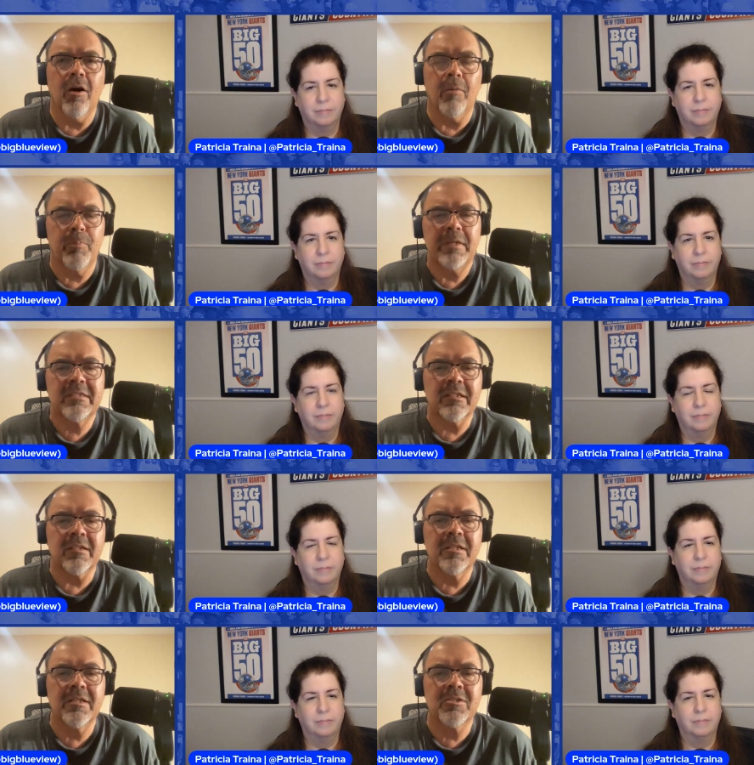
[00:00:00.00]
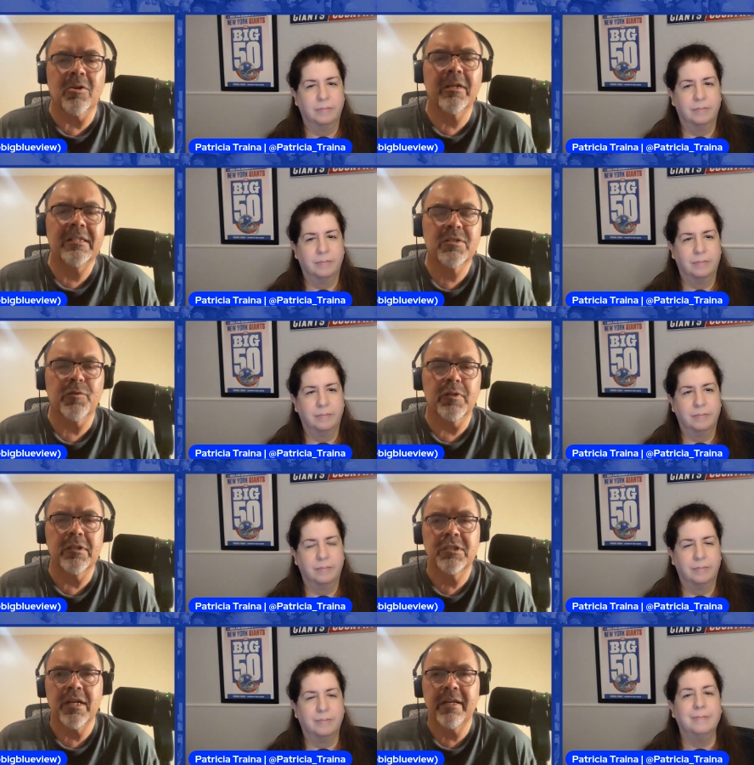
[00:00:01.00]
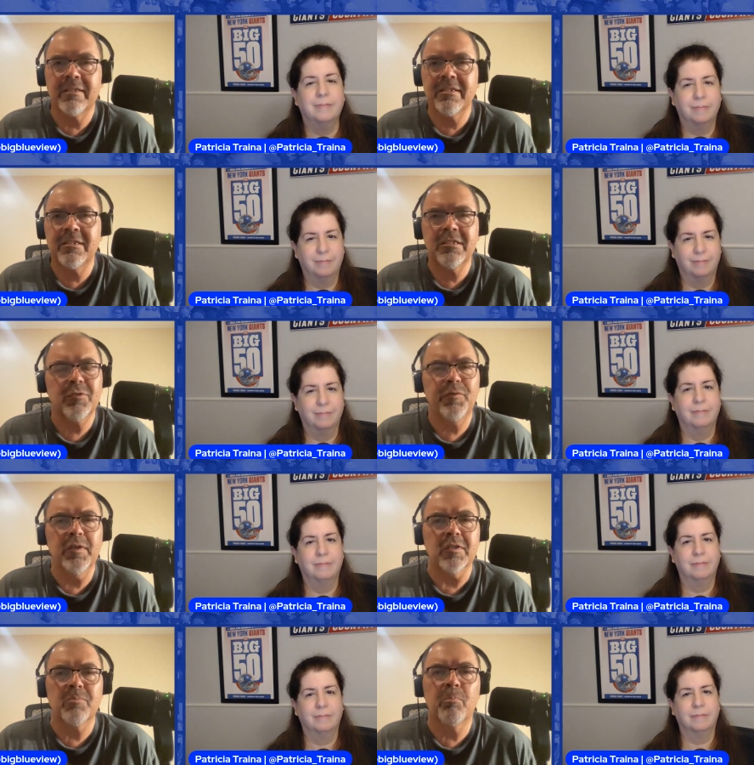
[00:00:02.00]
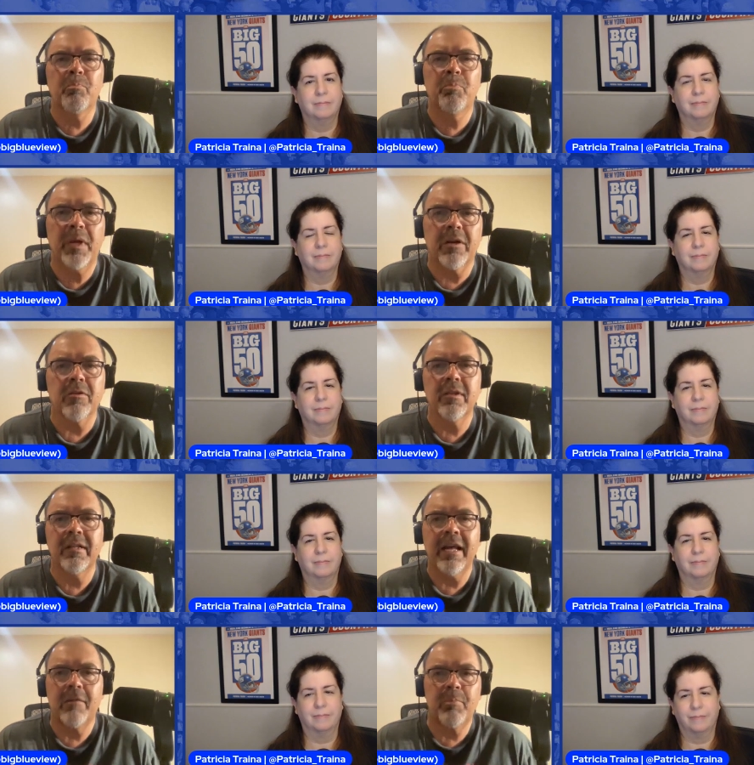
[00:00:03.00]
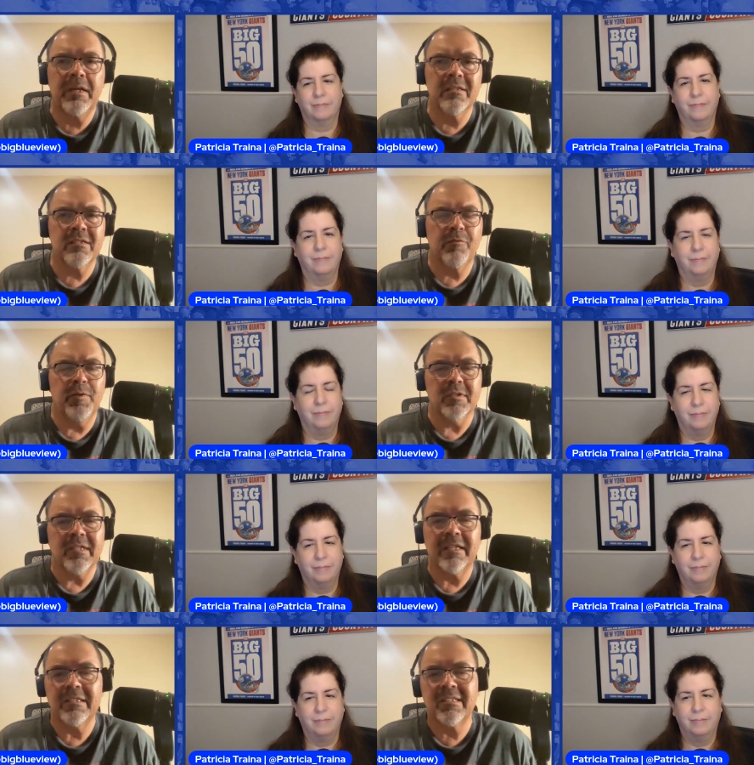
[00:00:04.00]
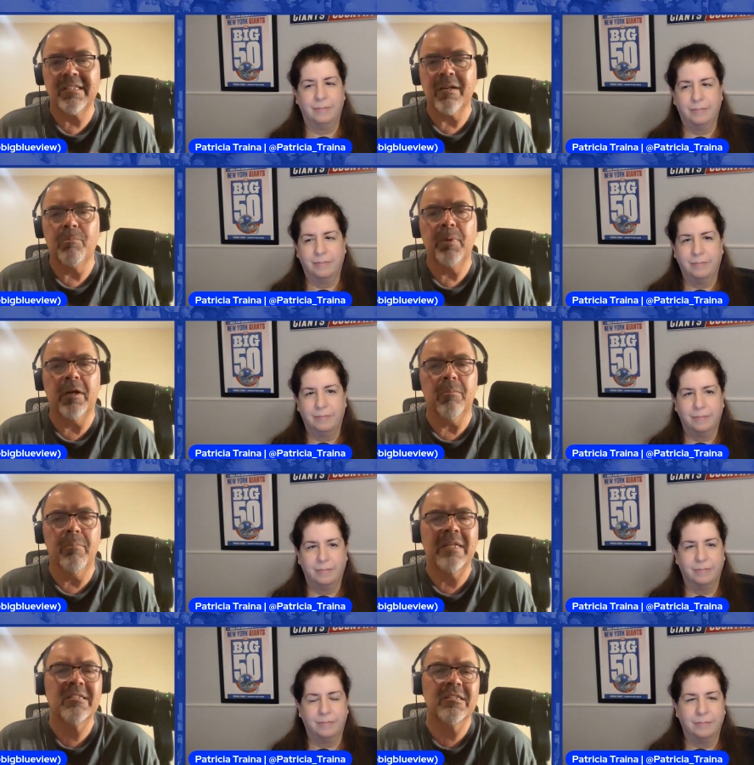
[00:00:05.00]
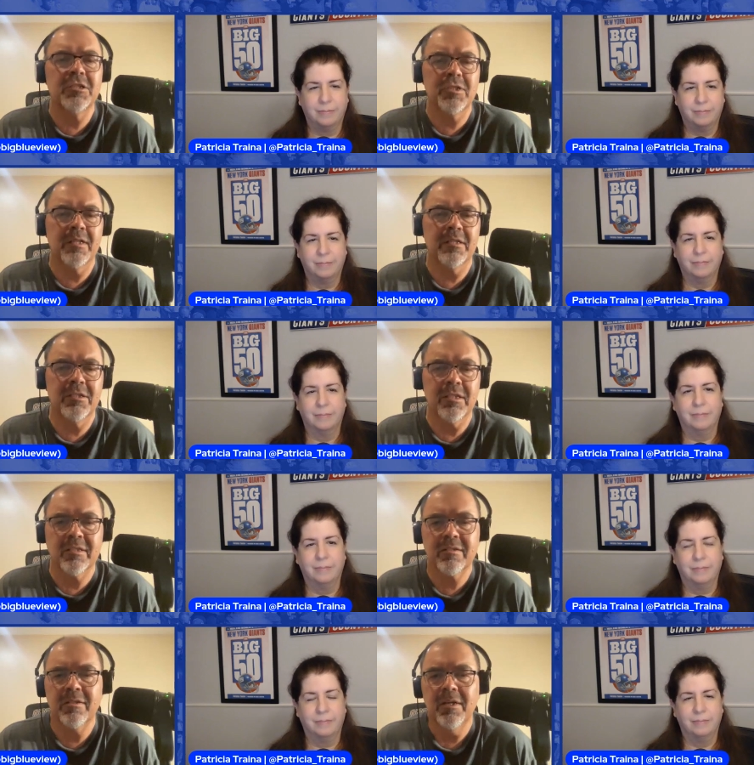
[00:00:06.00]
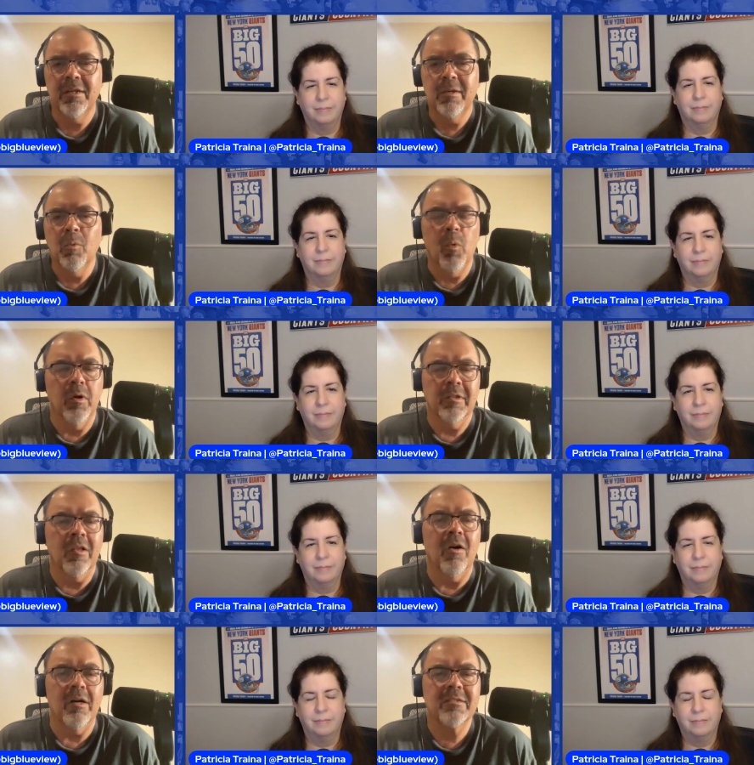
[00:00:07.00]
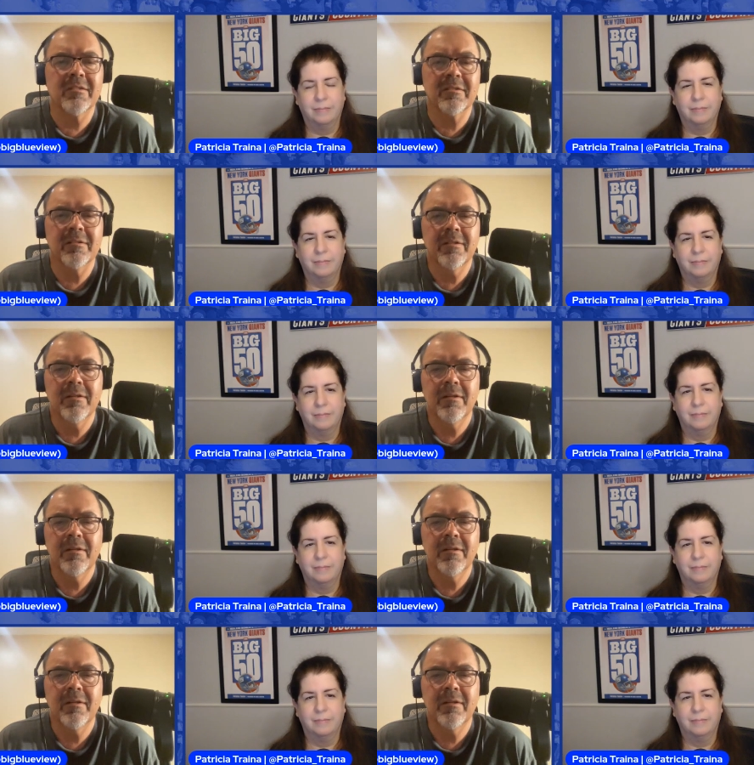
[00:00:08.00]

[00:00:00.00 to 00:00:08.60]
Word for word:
Speaker 1: are basically the targets for the Giants. It just feels bigger than that because it feels like it sent a bigger message than just one loss.